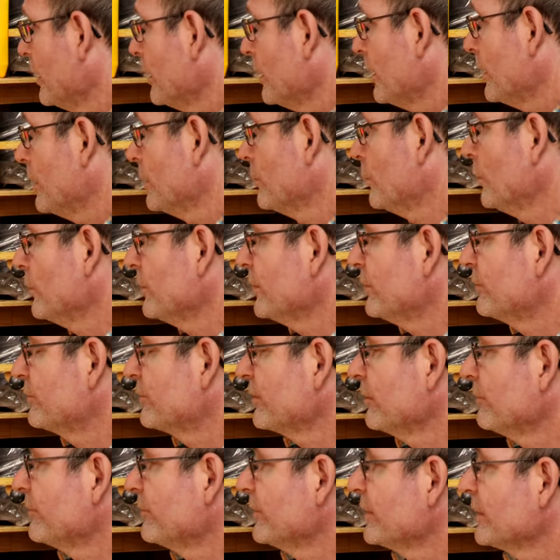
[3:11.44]
I wanted
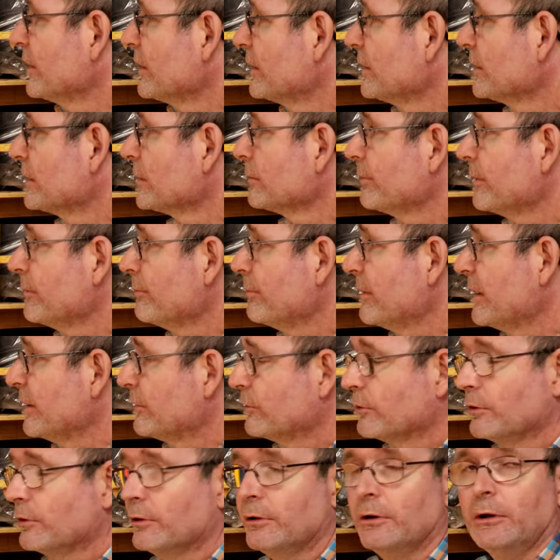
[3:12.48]
something a little bit
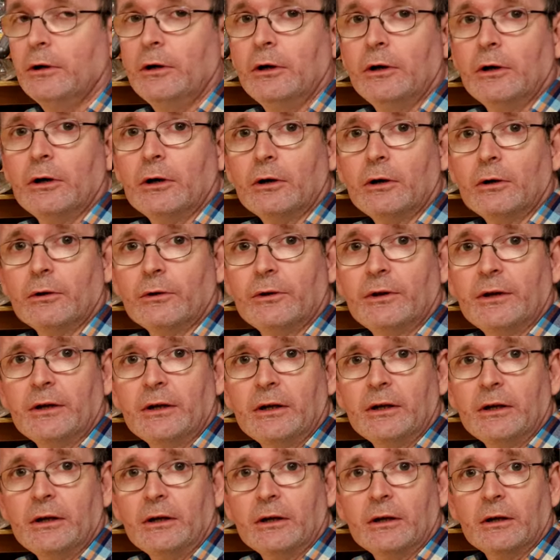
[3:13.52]
better on
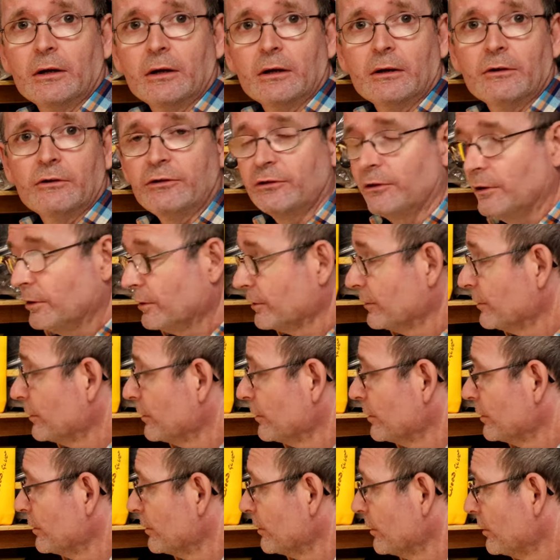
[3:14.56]
the,
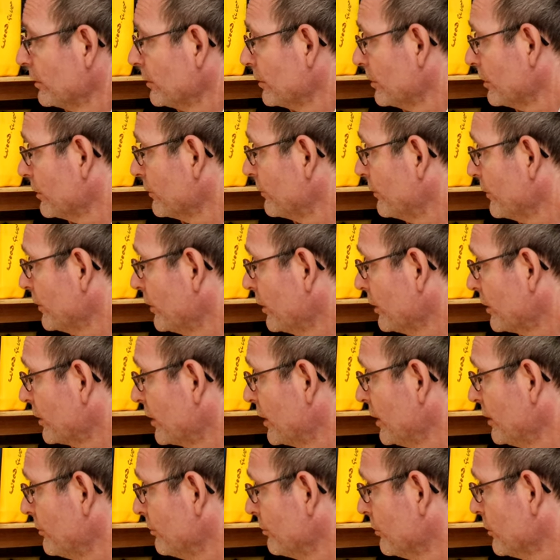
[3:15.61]
for
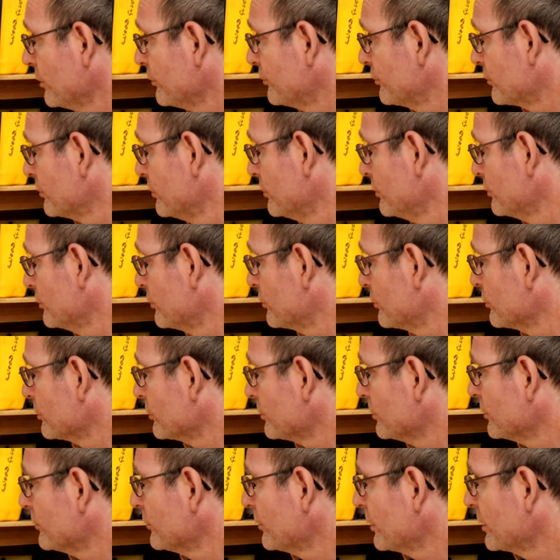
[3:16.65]
keeping my screw
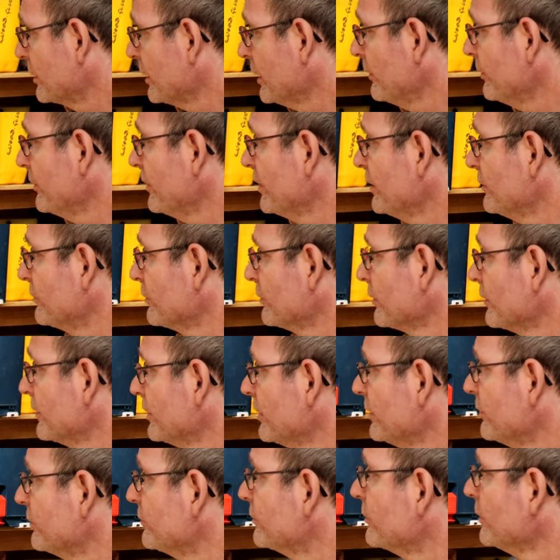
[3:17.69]
storage. Again, these are
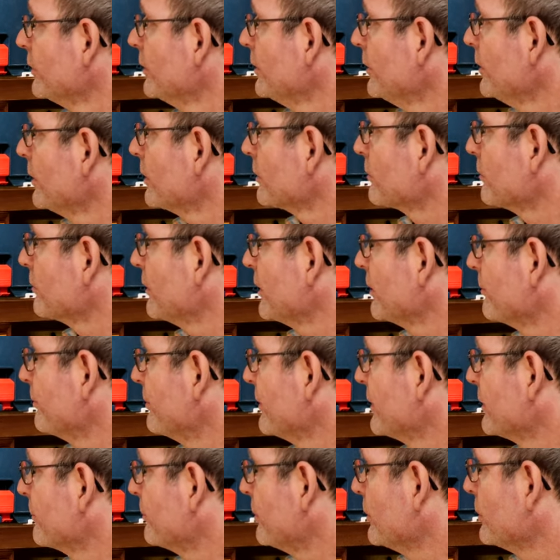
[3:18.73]
these great
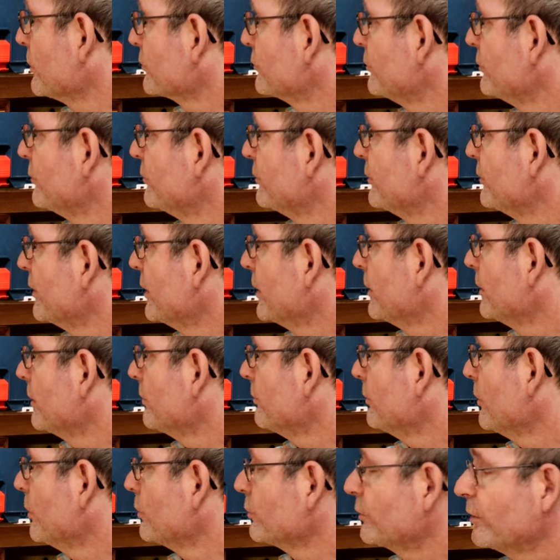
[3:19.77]
big boxes there,
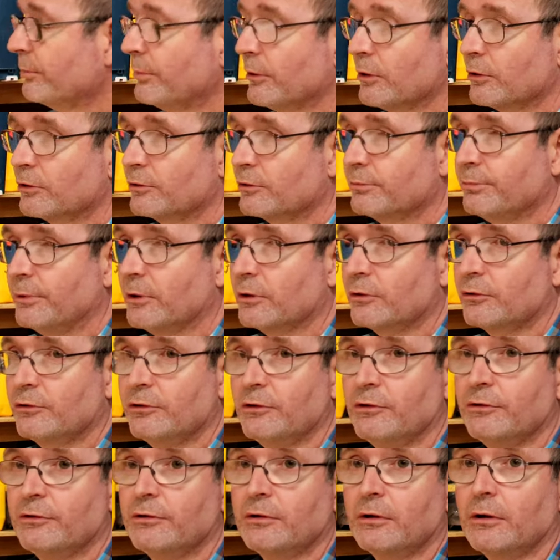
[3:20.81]
multi-box
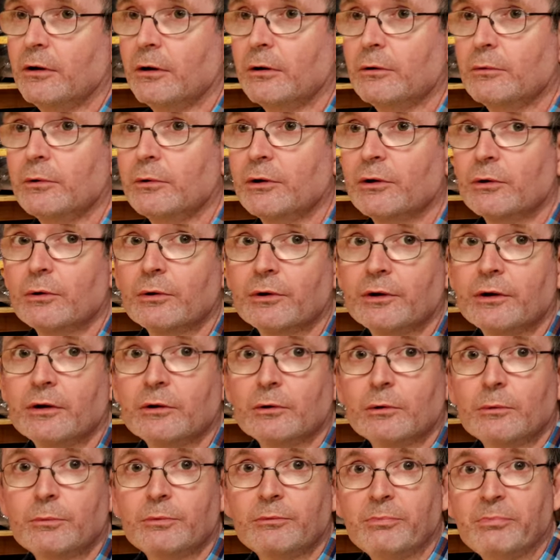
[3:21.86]
boxes, you know, with all the
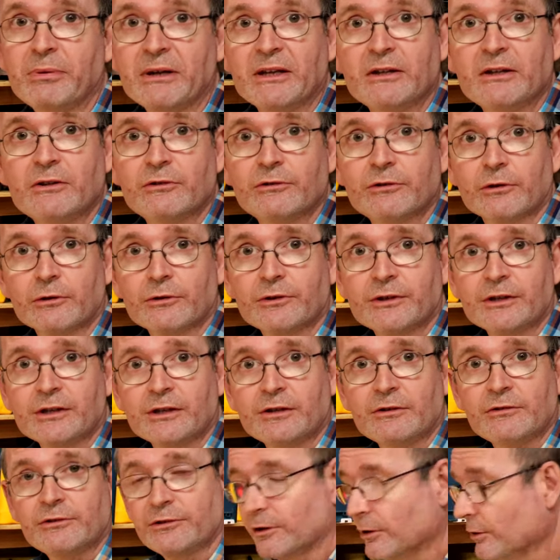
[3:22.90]
little bins on the
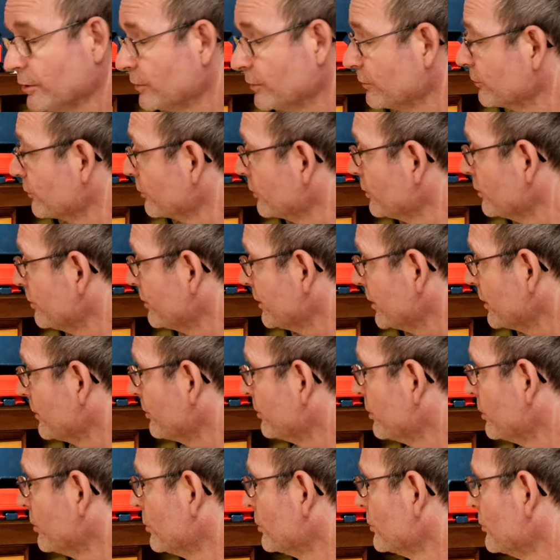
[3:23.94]
inside, so you'd be able to
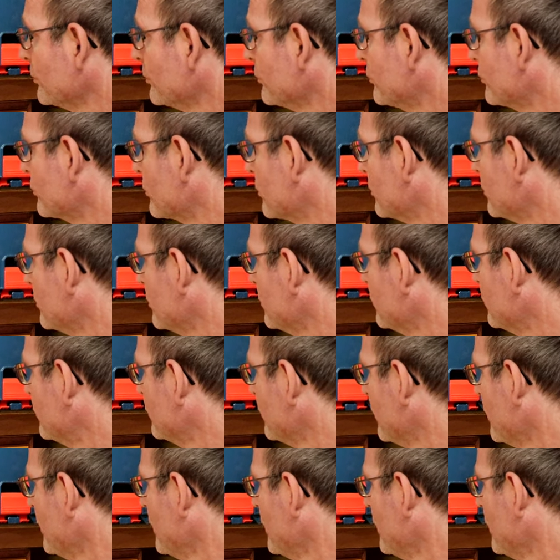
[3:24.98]
put all your screws.